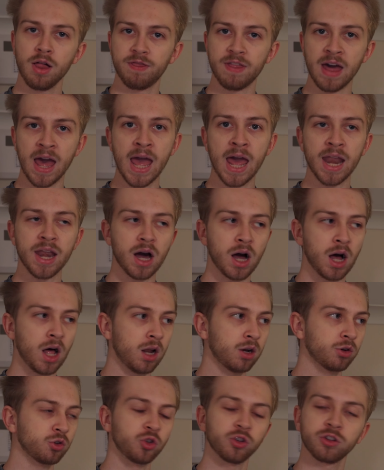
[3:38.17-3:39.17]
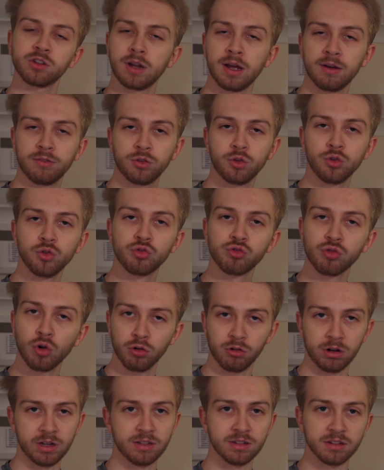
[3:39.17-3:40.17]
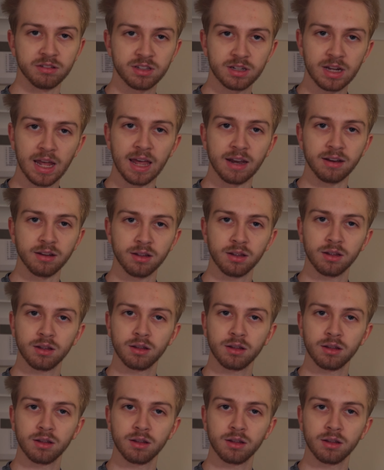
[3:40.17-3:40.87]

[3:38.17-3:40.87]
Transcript: then I'll just have to draw it instead.